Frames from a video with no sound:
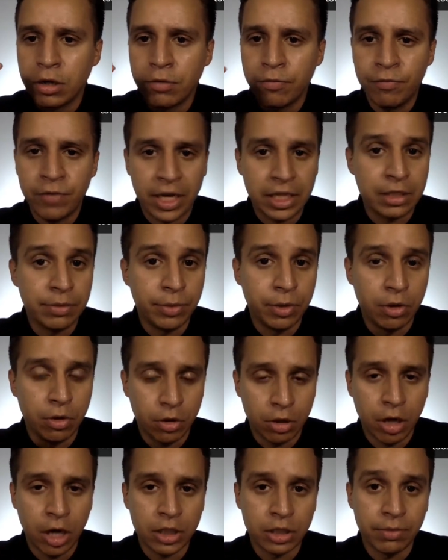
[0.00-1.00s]
flexible or
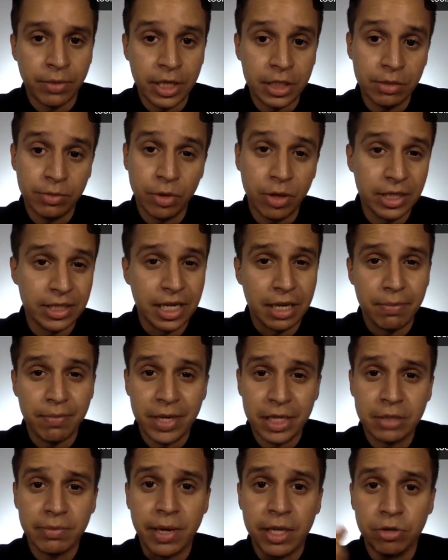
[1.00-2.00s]
customizable as like
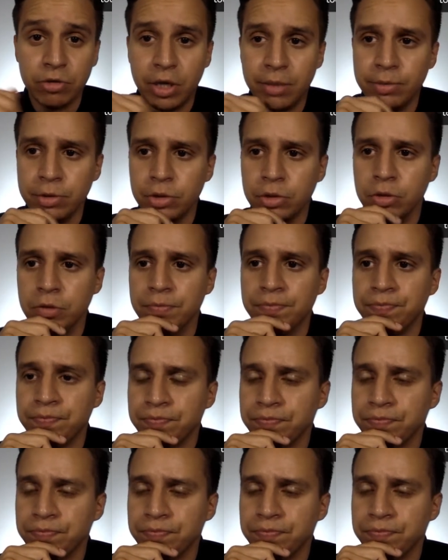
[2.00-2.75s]
Mixpanel or Amplitude.